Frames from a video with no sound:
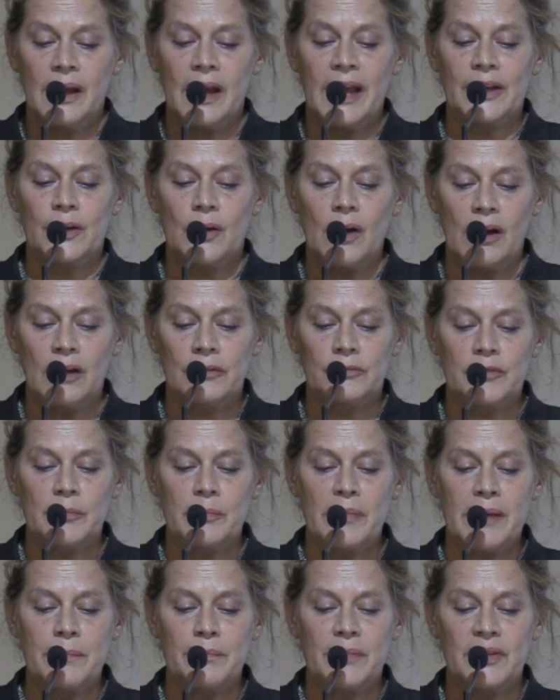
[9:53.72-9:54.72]
I can't
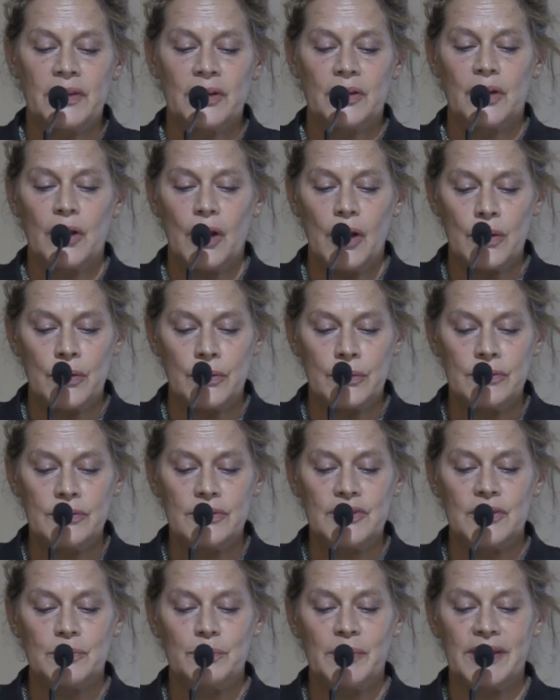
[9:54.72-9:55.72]
remember the
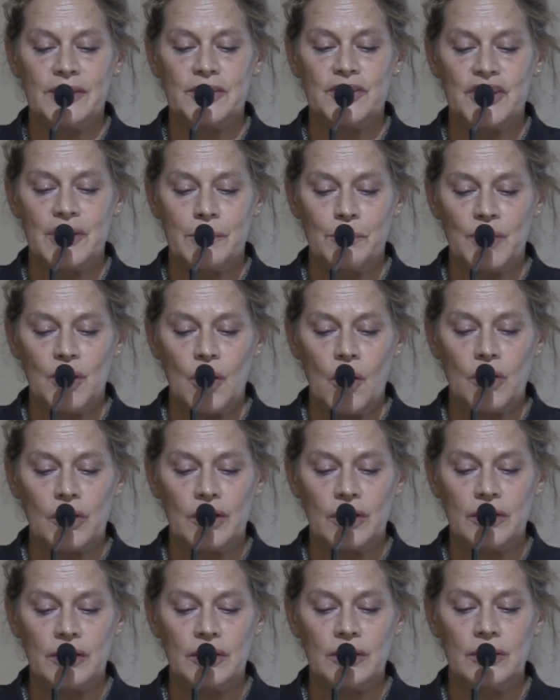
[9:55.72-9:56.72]
code to my gym
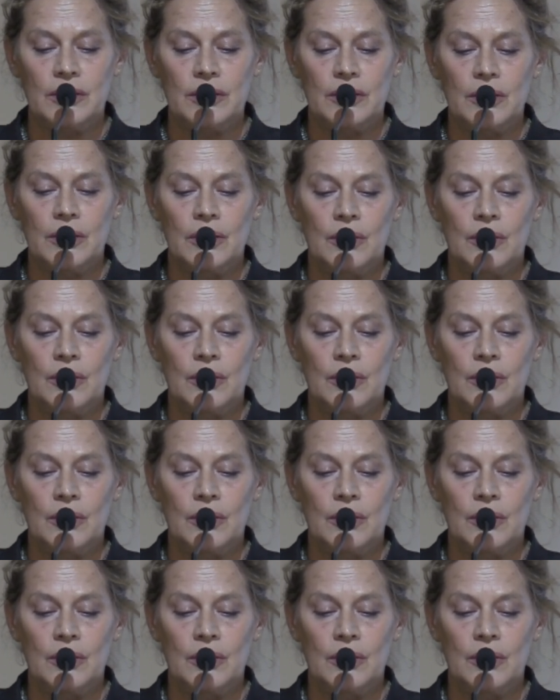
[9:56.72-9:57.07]
locker,